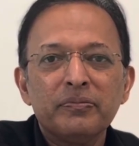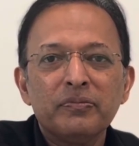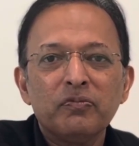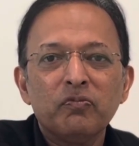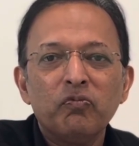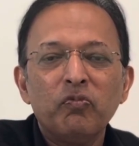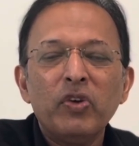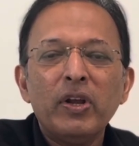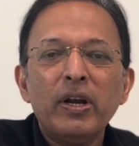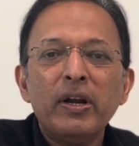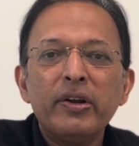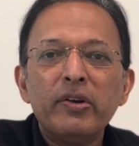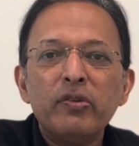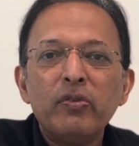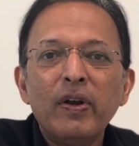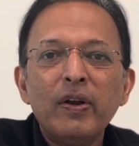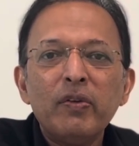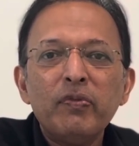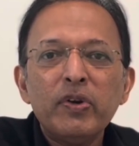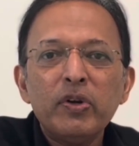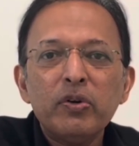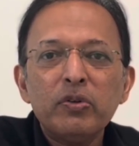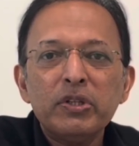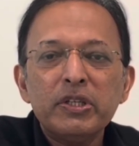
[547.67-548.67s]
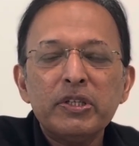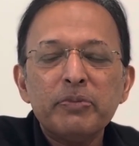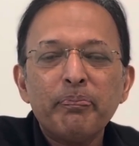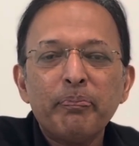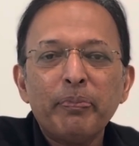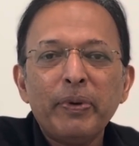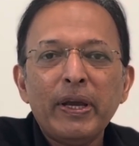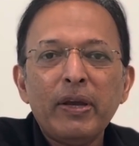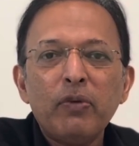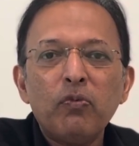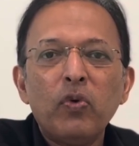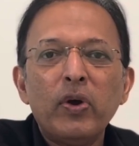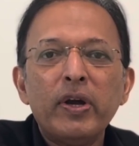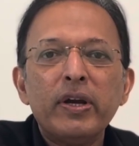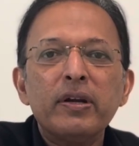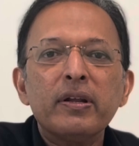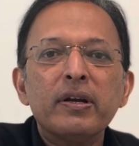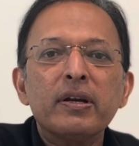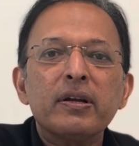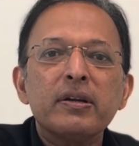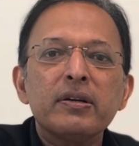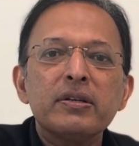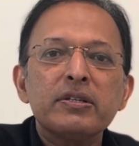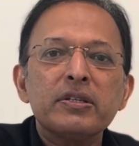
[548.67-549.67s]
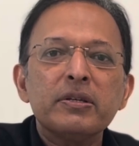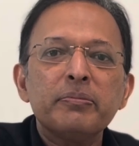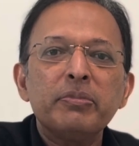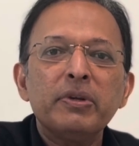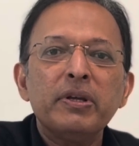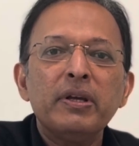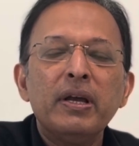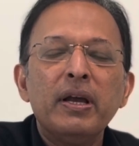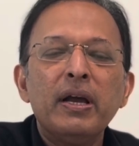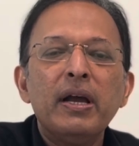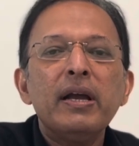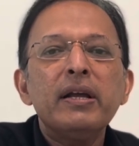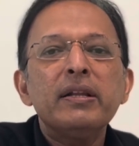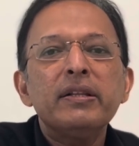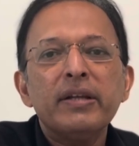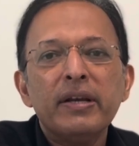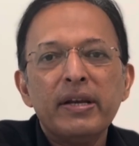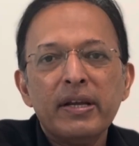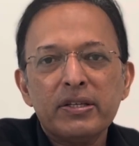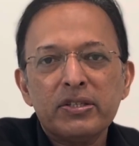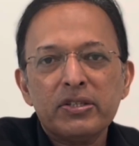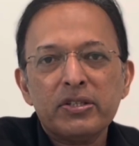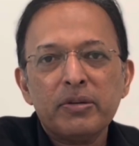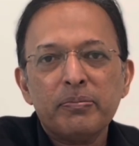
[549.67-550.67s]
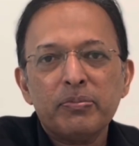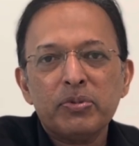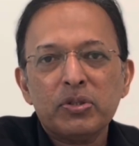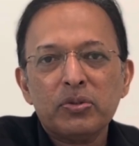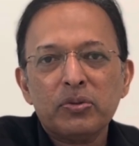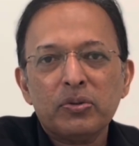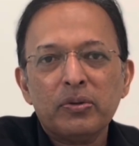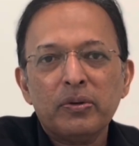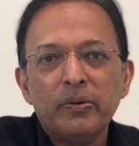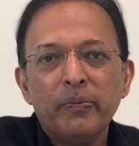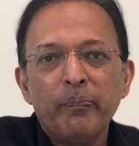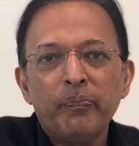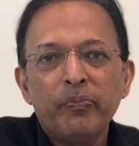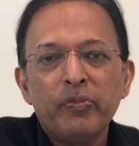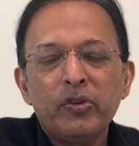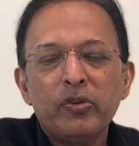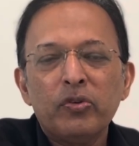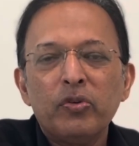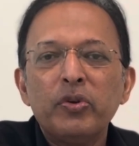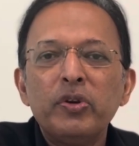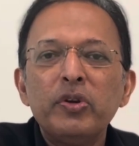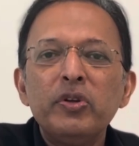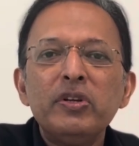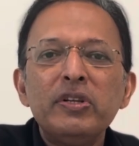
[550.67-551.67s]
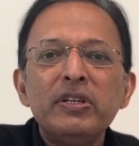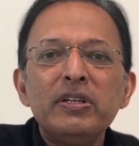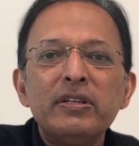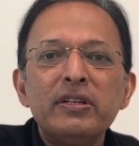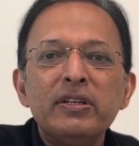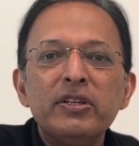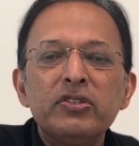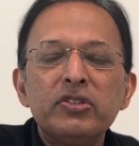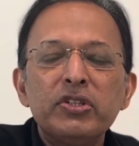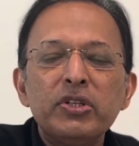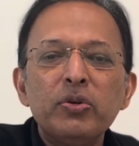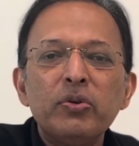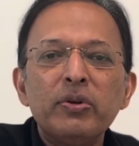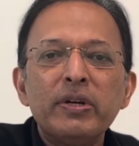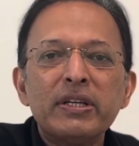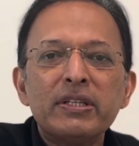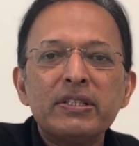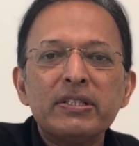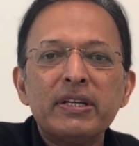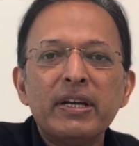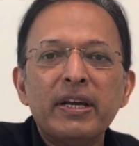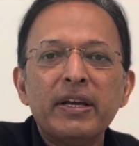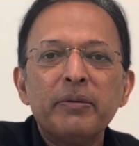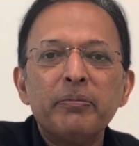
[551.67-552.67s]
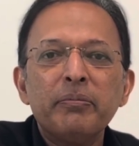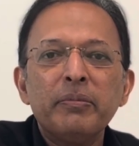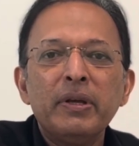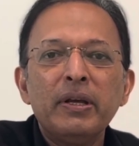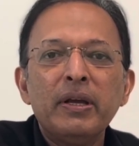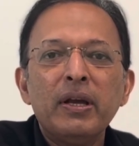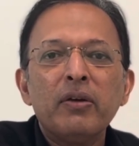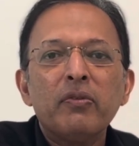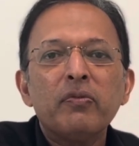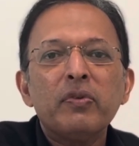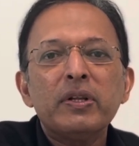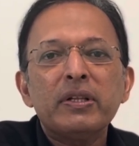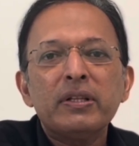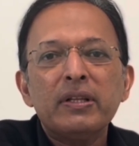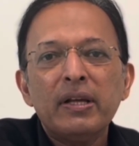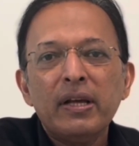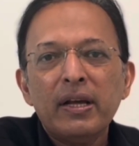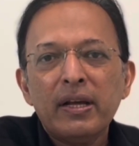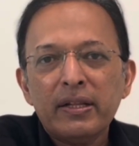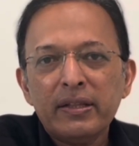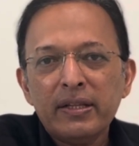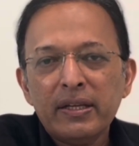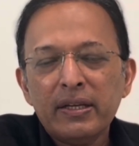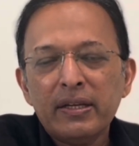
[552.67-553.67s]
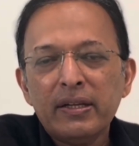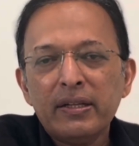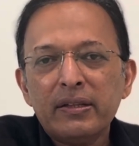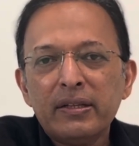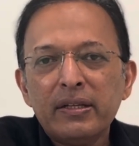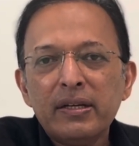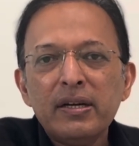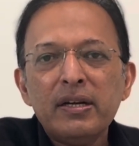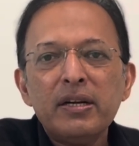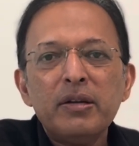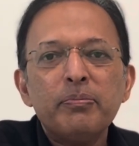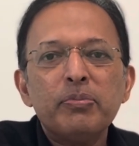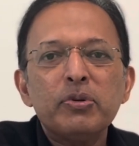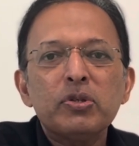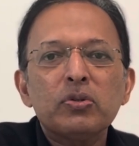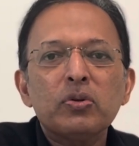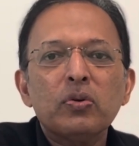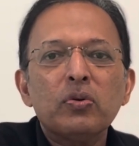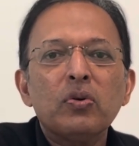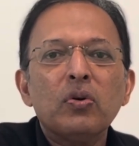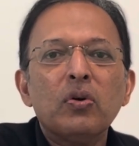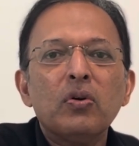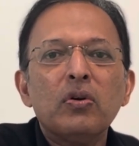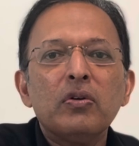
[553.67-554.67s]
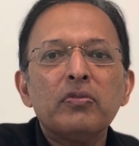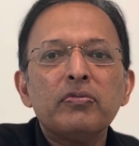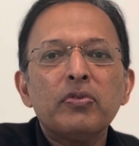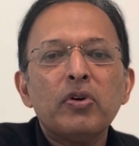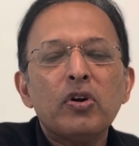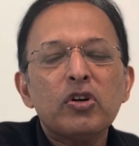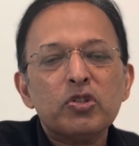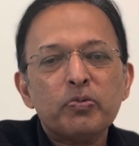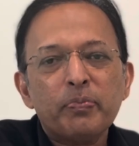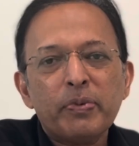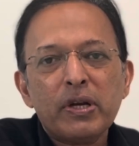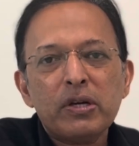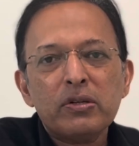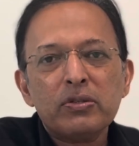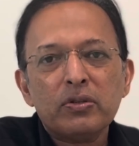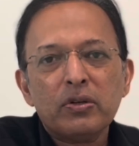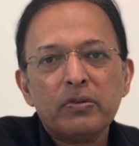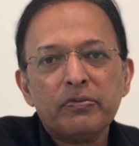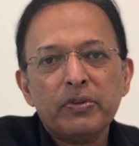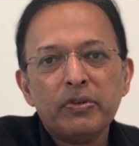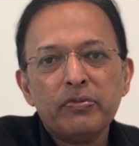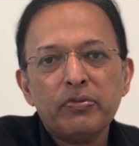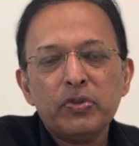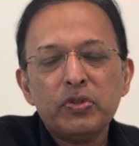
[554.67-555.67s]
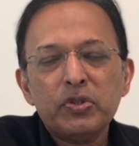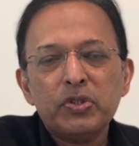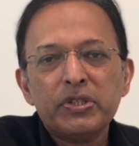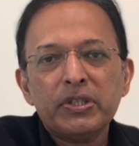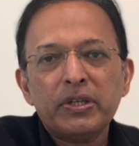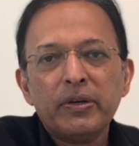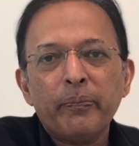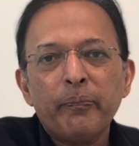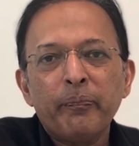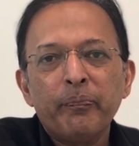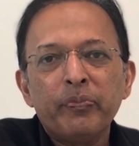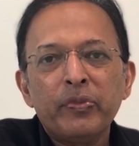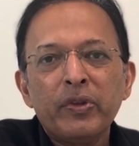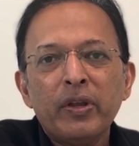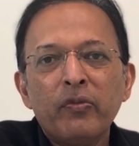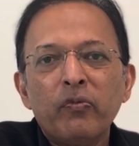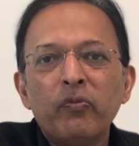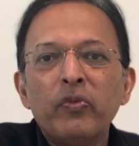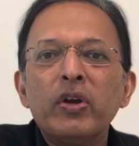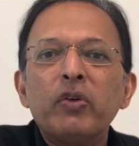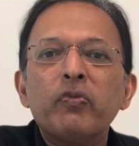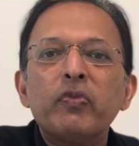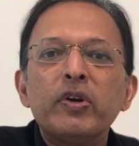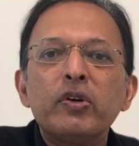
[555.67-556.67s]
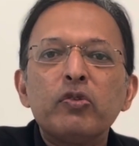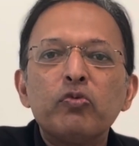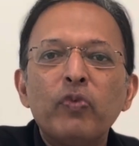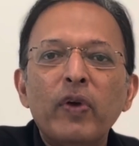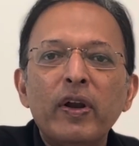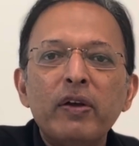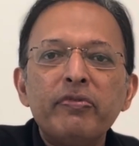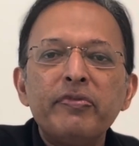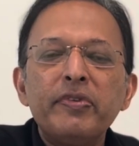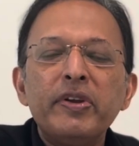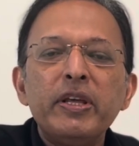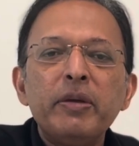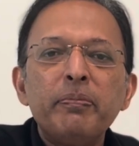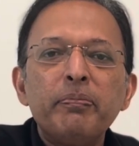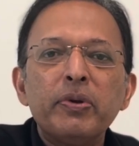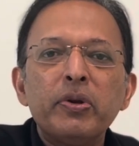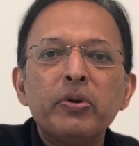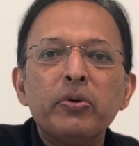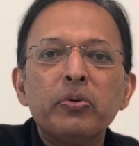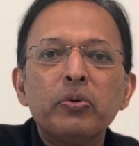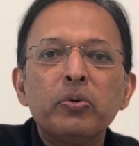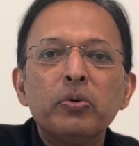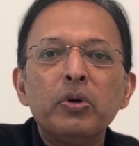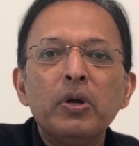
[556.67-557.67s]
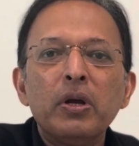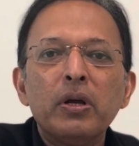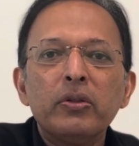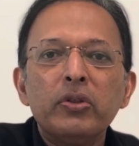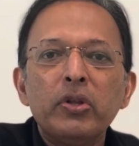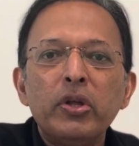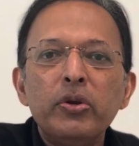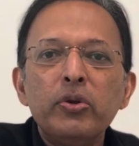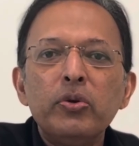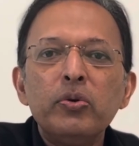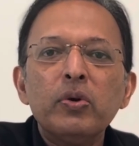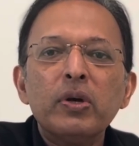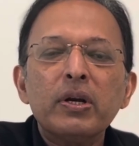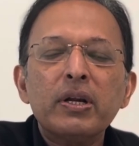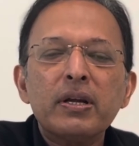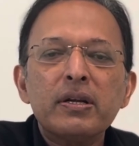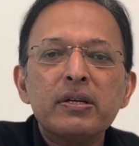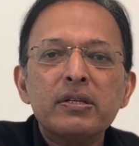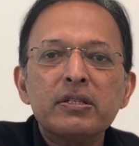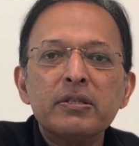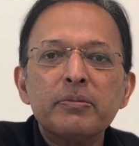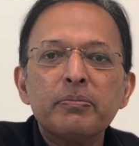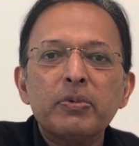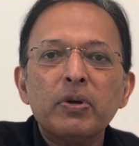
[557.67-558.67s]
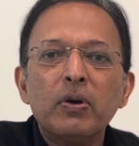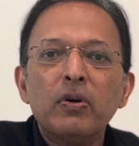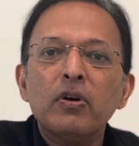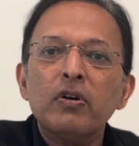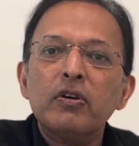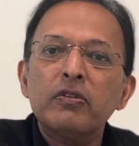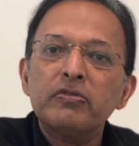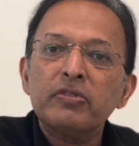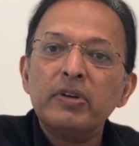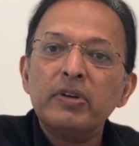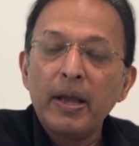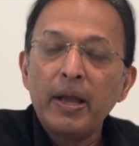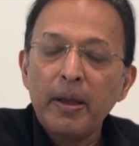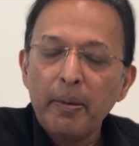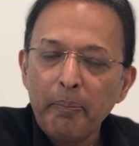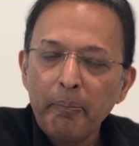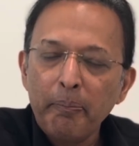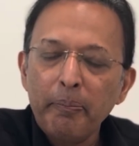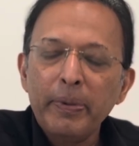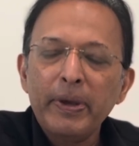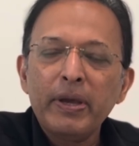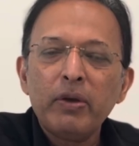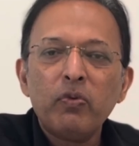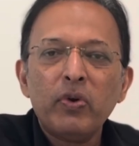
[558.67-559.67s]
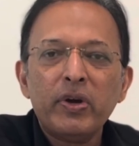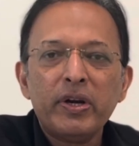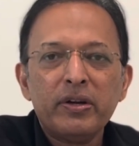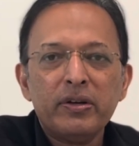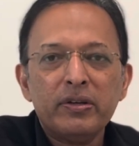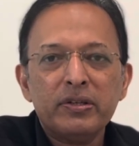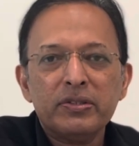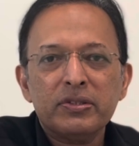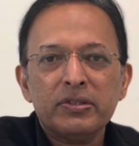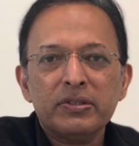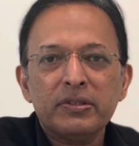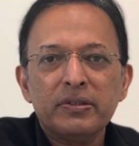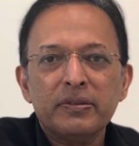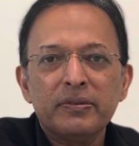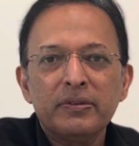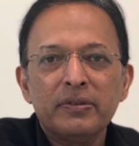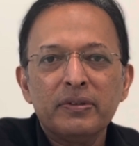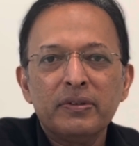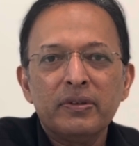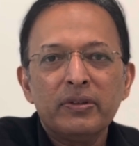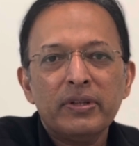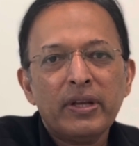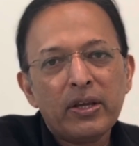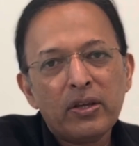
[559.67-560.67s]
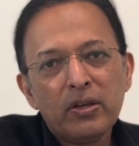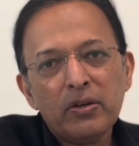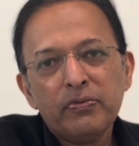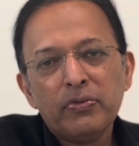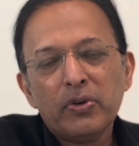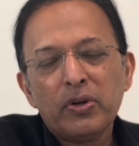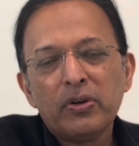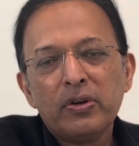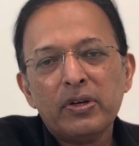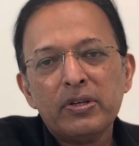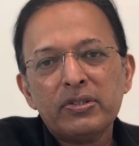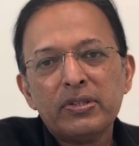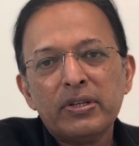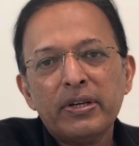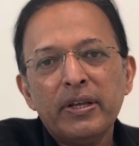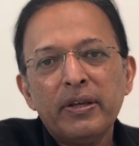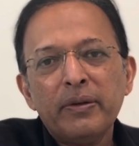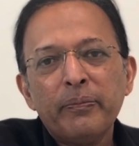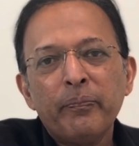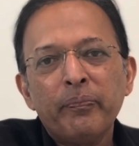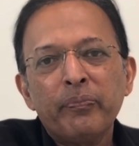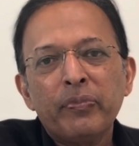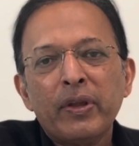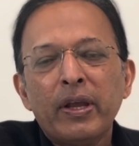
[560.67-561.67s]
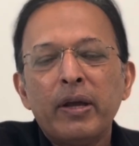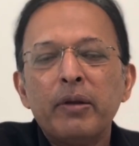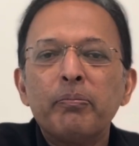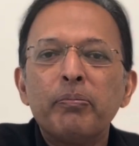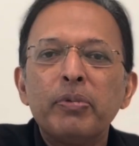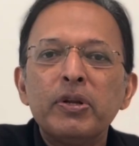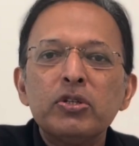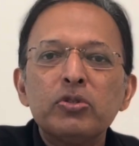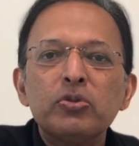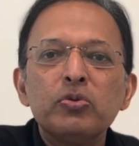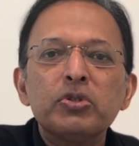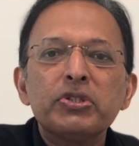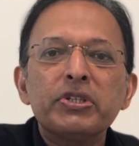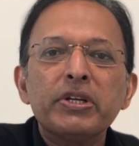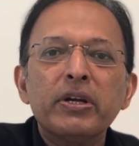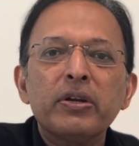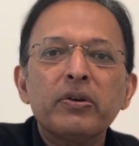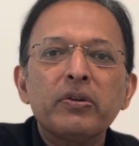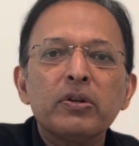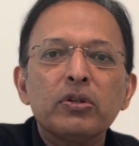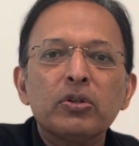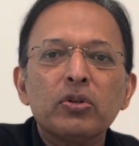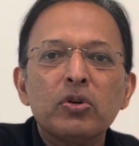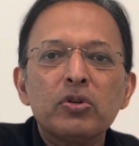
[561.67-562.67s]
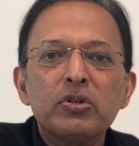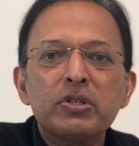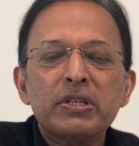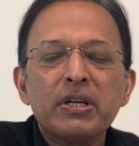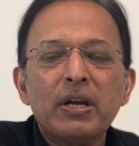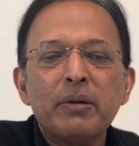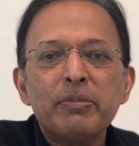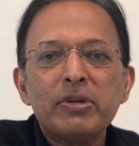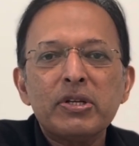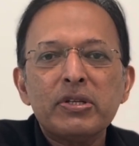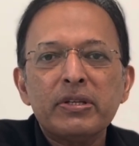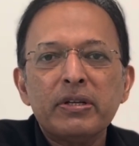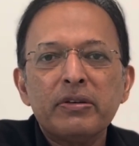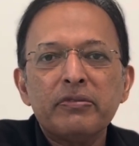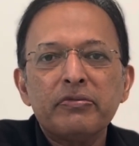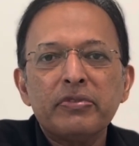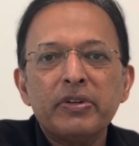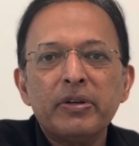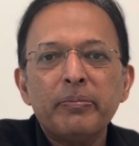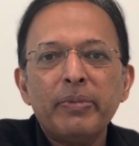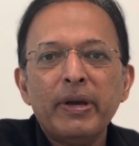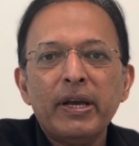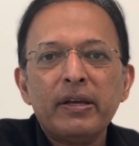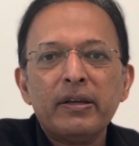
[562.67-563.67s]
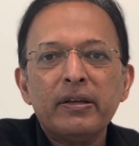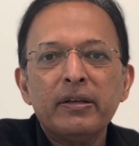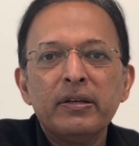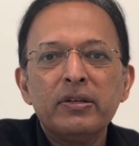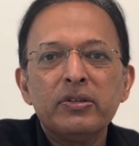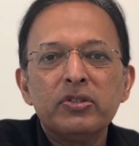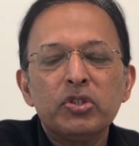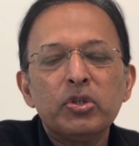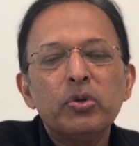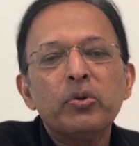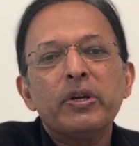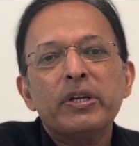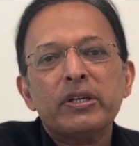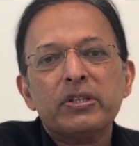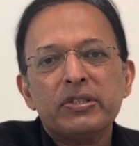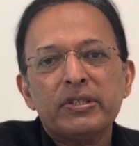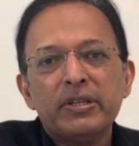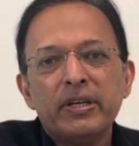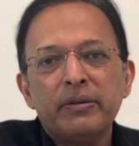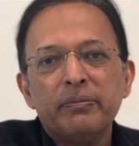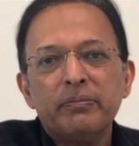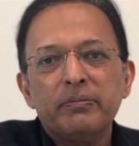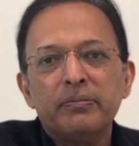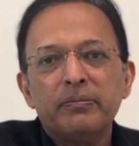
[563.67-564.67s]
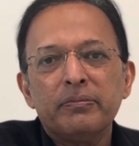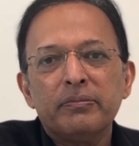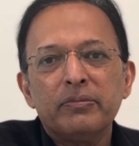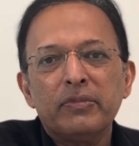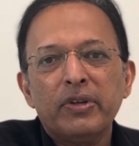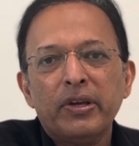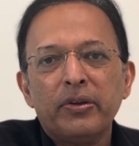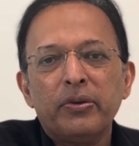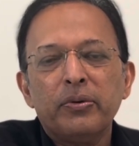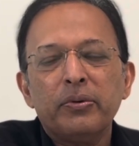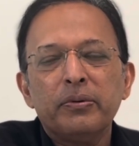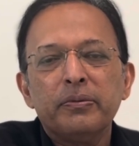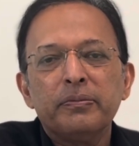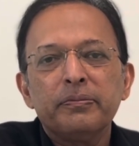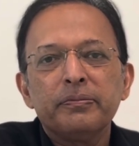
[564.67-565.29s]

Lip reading: We will delve into the payvider concept in the next episode. So see you next time with the third episode of Hospitals of the Future, where we delve deep into the newer concept of payviders. Thank you for your listening, and please do share your thoughts, comments, and feedback. See you next time. Thank you.